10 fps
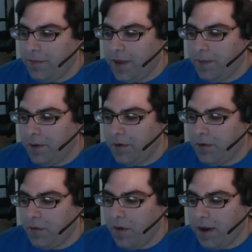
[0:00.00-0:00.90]
people
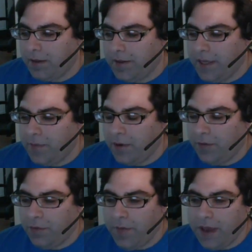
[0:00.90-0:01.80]
who want to keep their
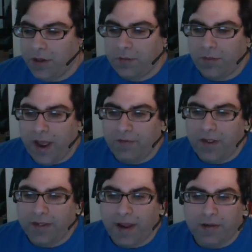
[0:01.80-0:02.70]
information
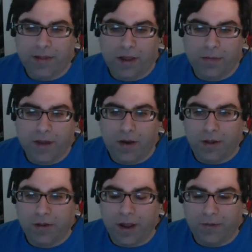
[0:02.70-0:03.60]
private. That would be
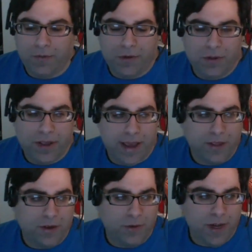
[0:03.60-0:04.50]
called tough. Wouldn't you
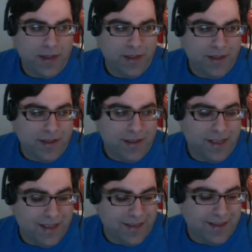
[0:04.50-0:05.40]
guys agree?
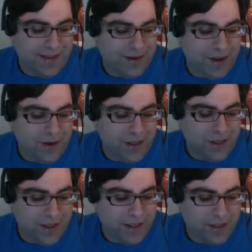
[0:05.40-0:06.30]

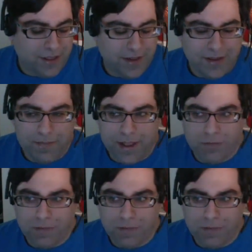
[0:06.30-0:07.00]
It depends